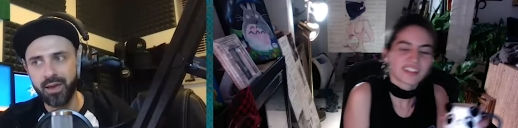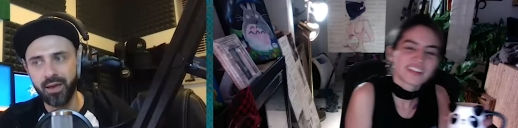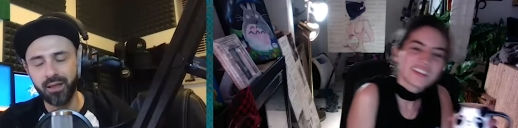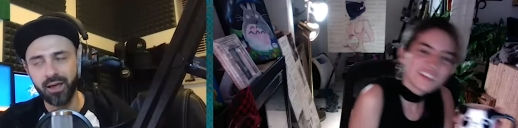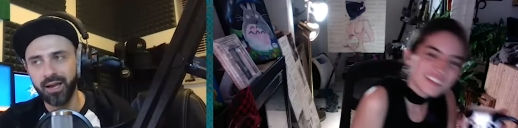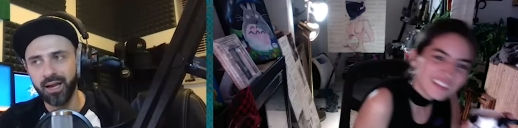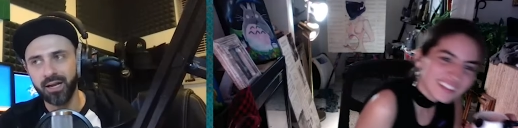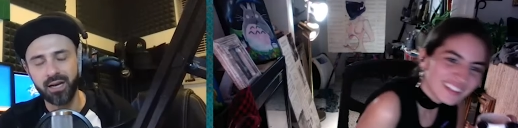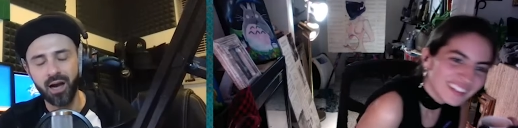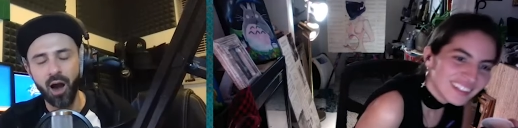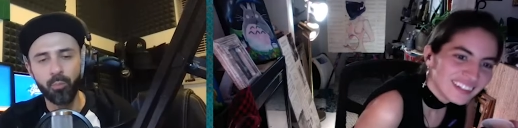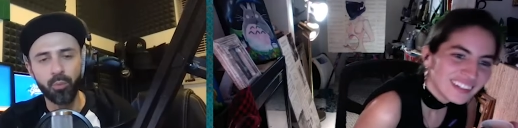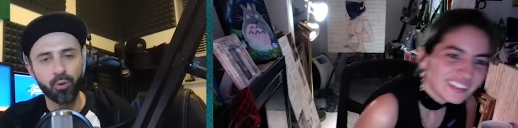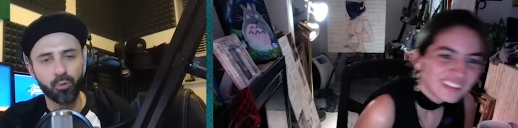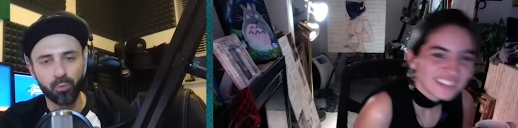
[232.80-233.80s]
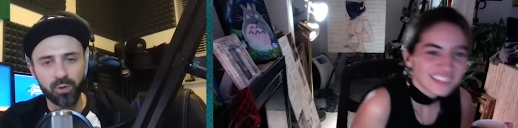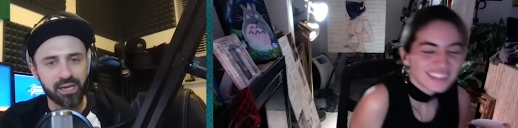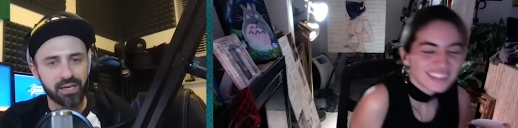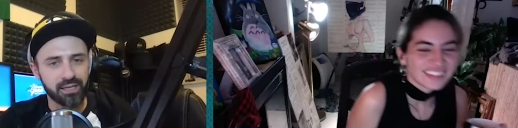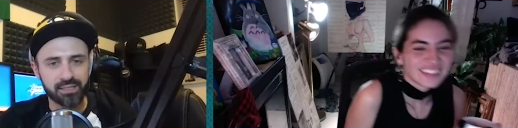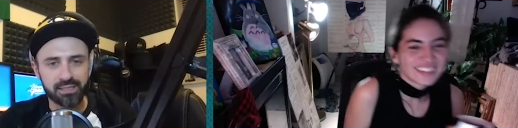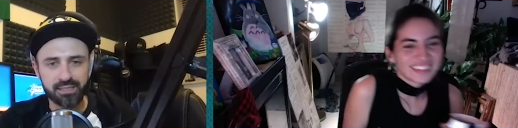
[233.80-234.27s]
Speaker 1: like a couple
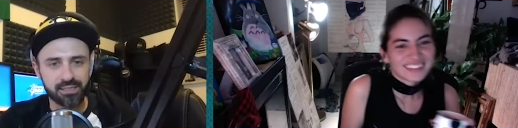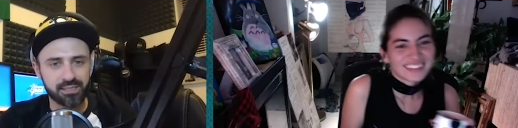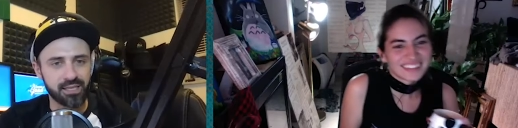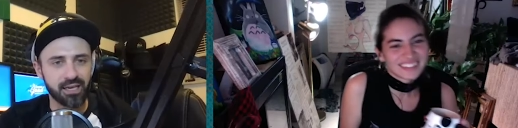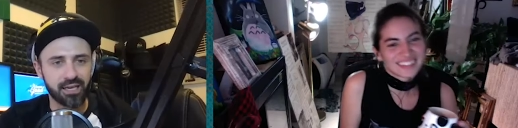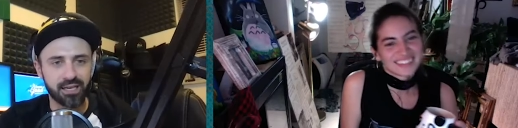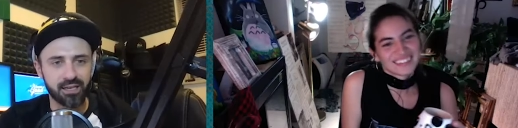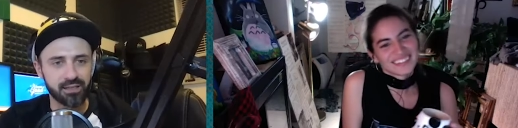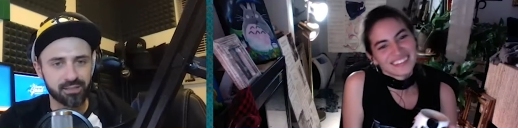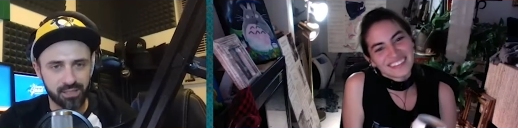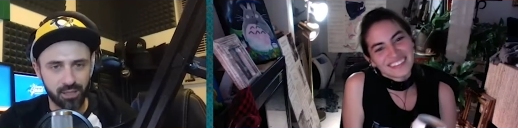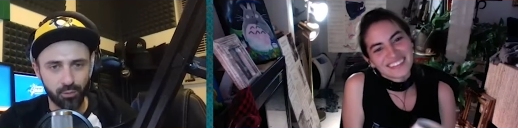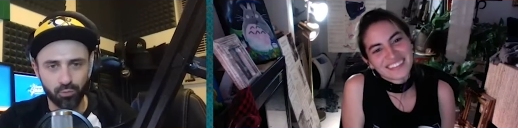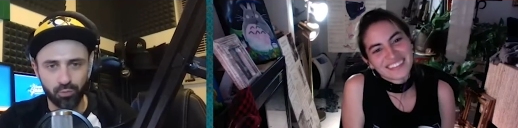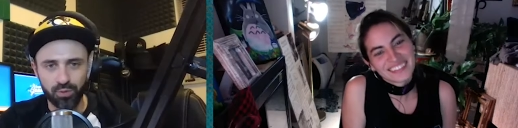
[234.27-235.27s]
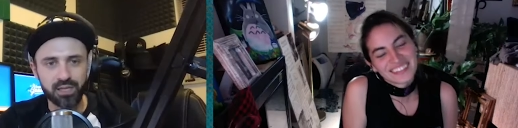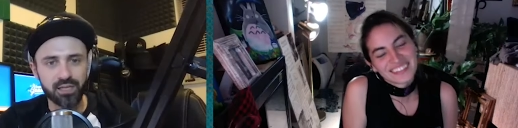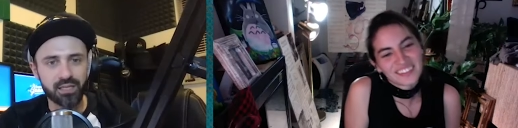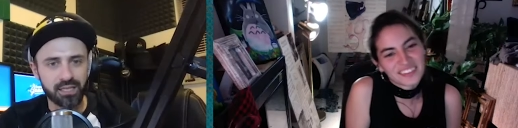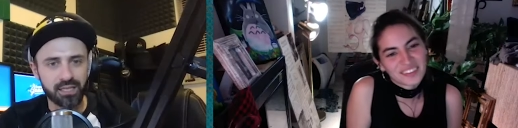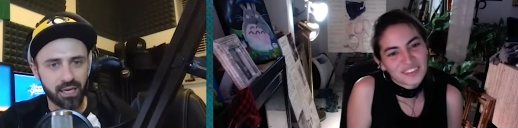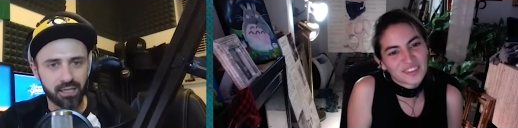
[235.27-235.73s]
weeks to
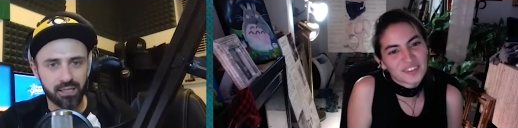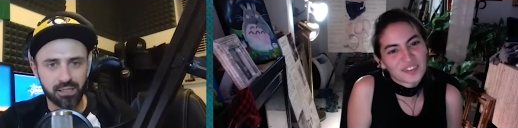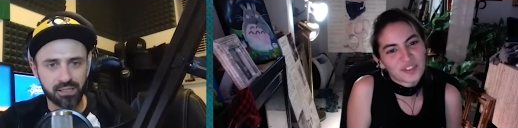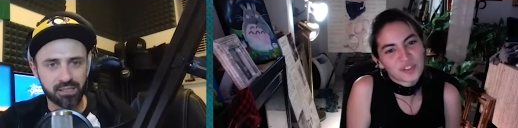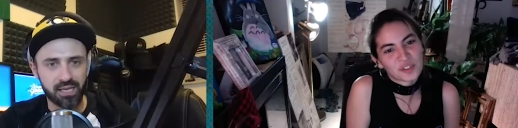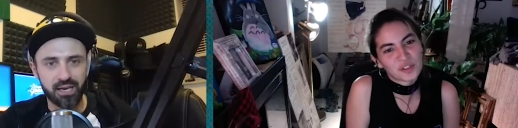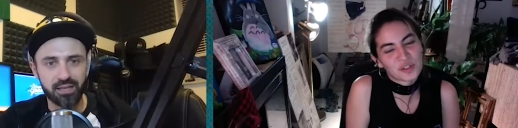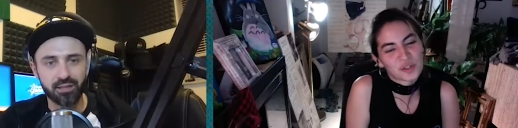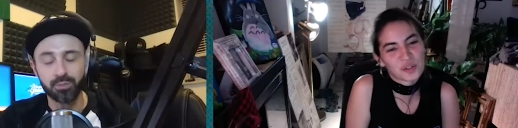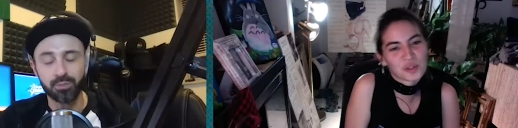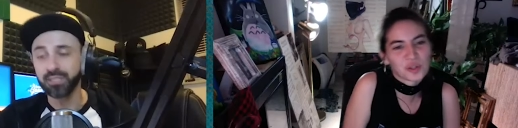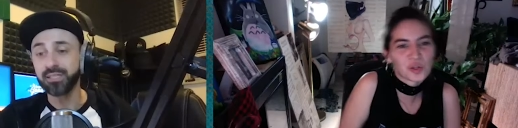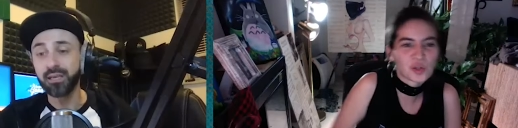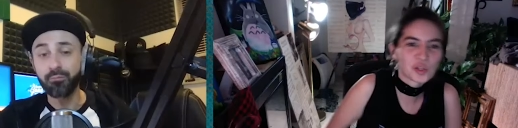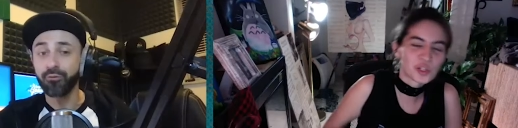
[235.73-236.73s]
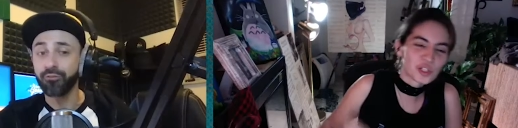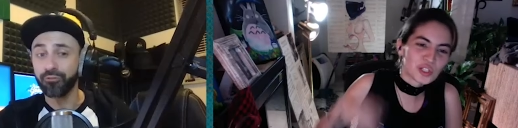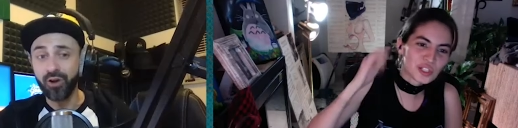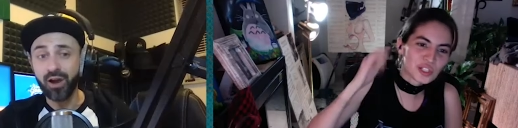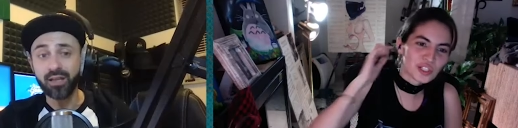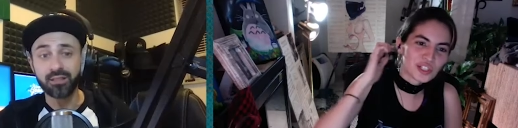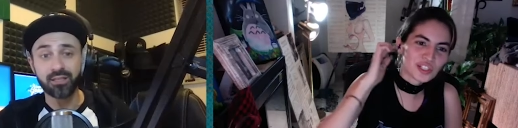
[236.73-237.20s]
really understand them, because they were
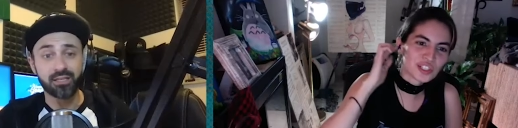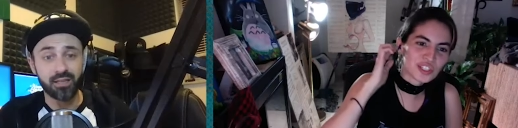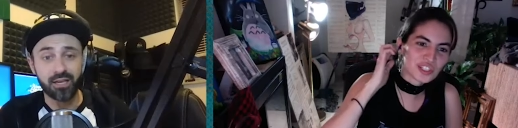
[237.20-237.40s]
friendly.